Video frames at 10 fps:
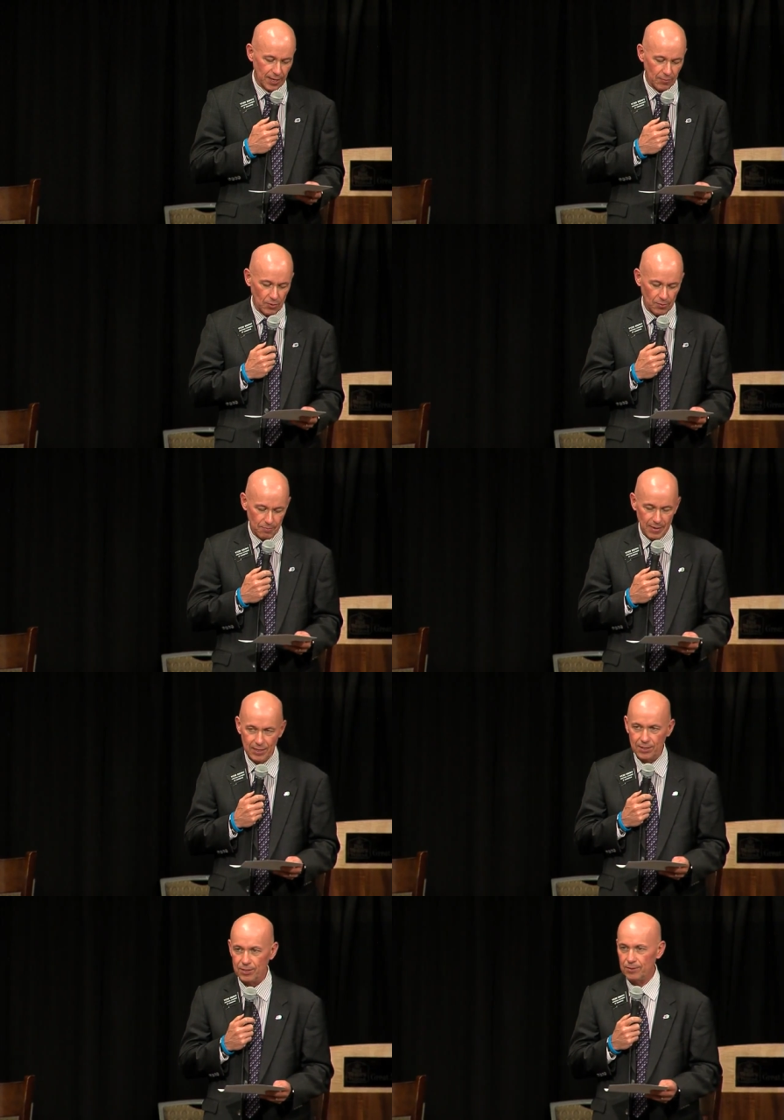come to
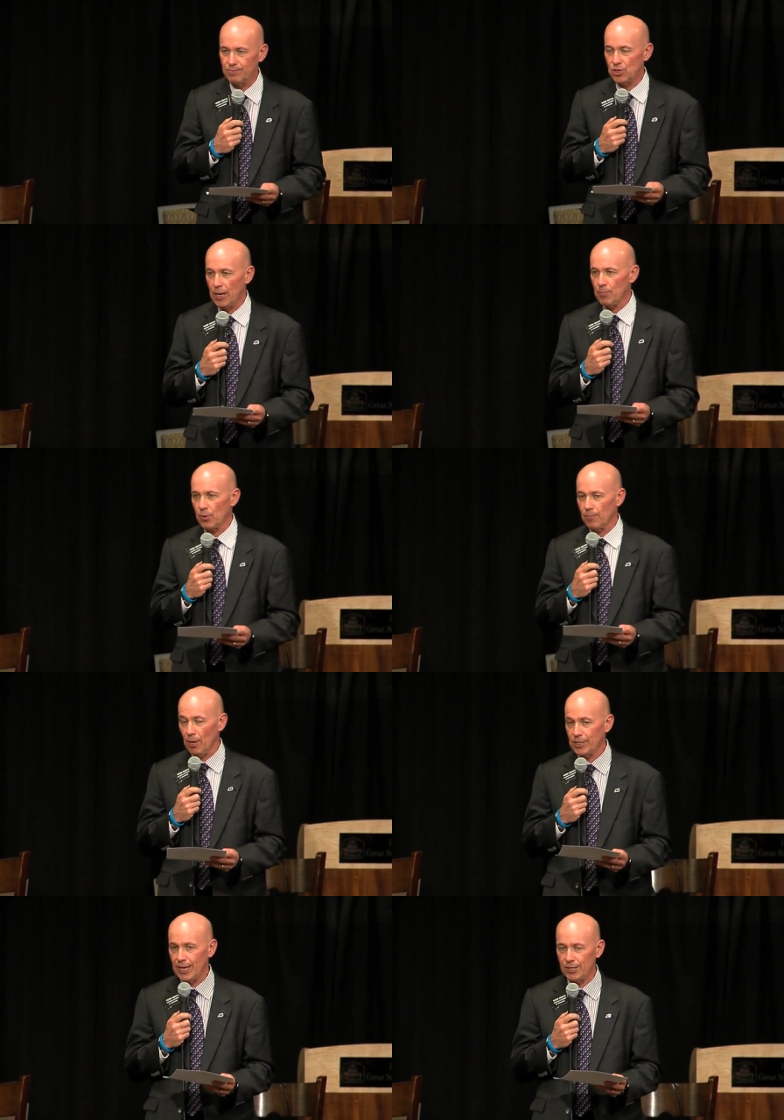meet the chamber,
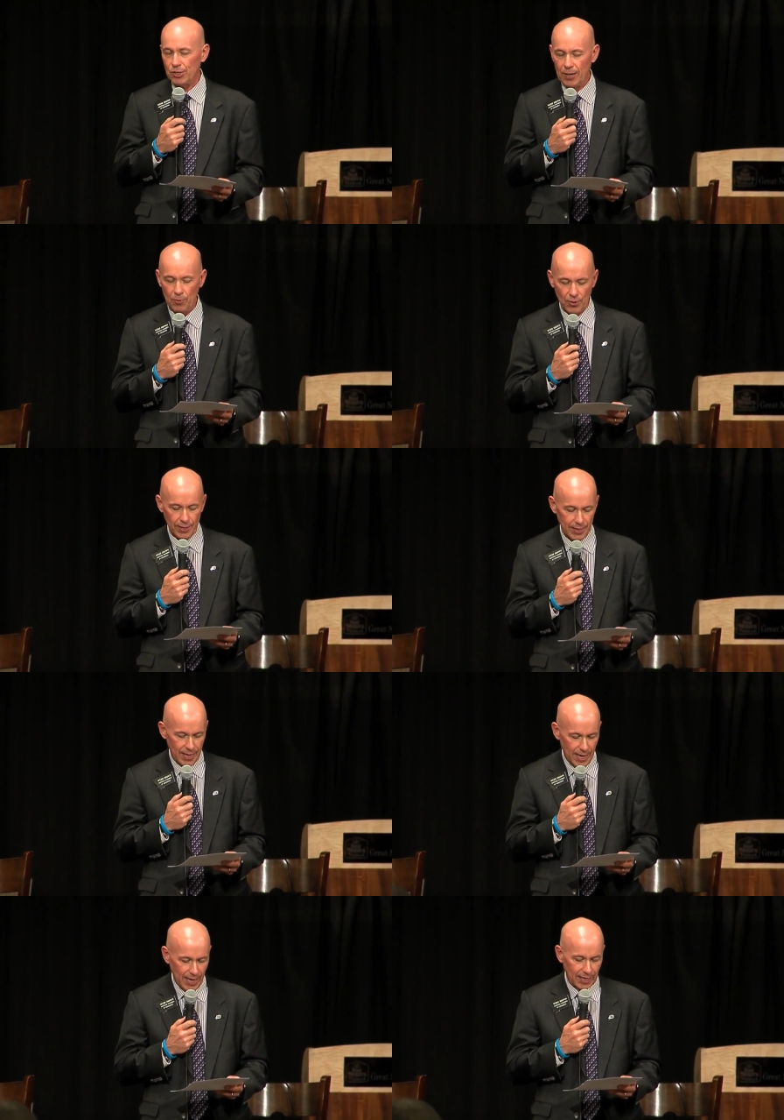Montana Chamber, and
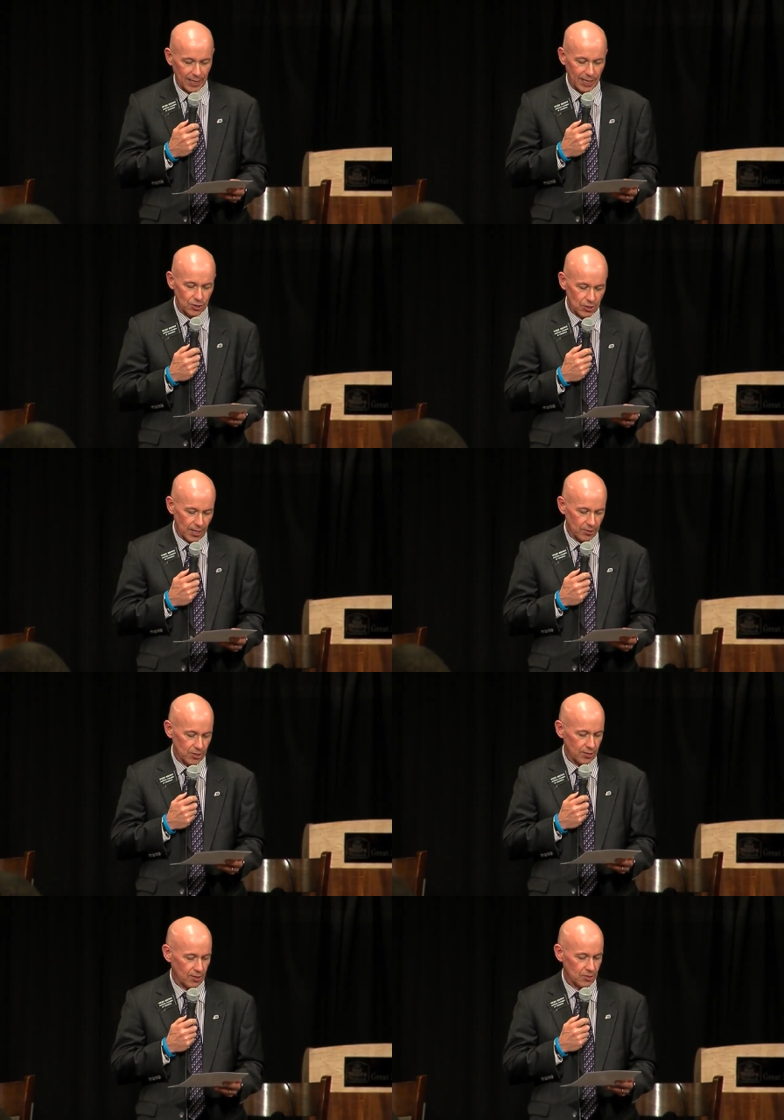
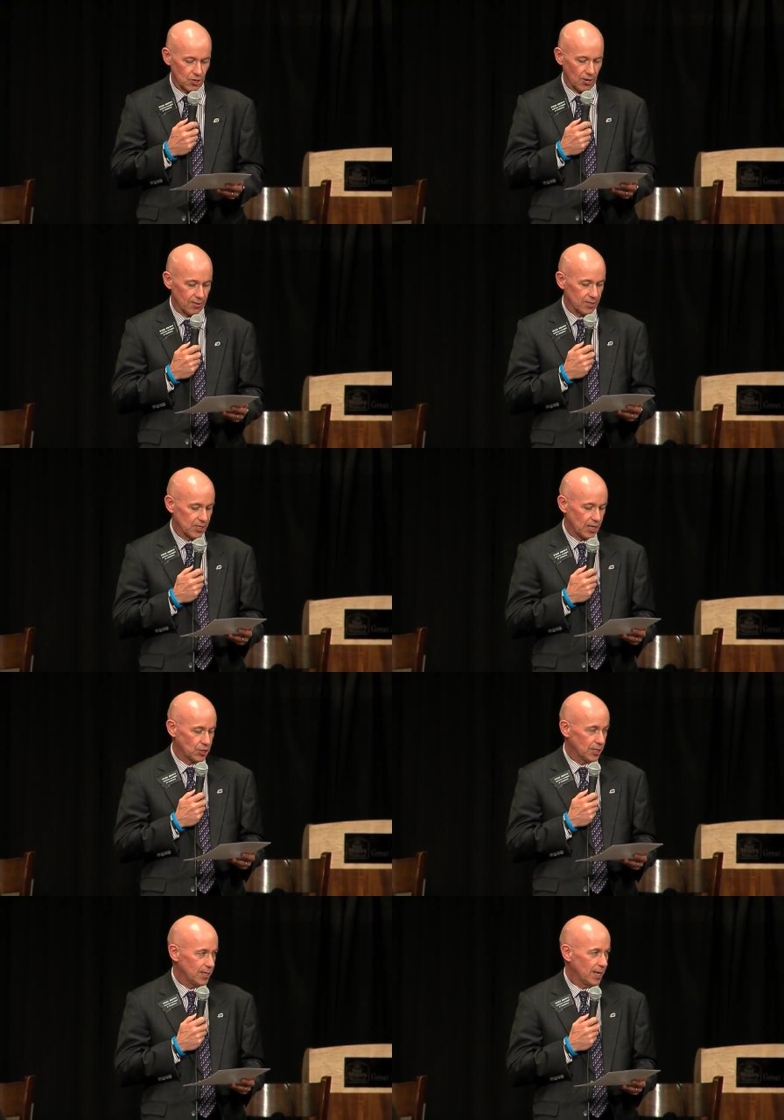legislators at the start of the
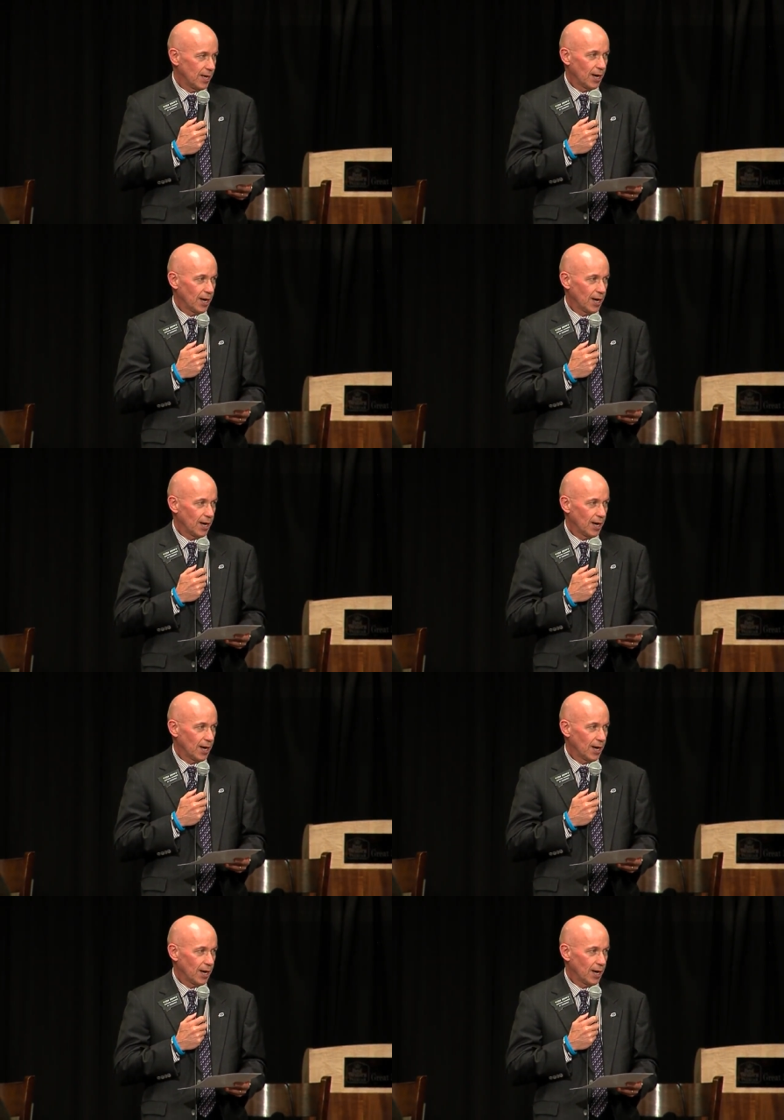session.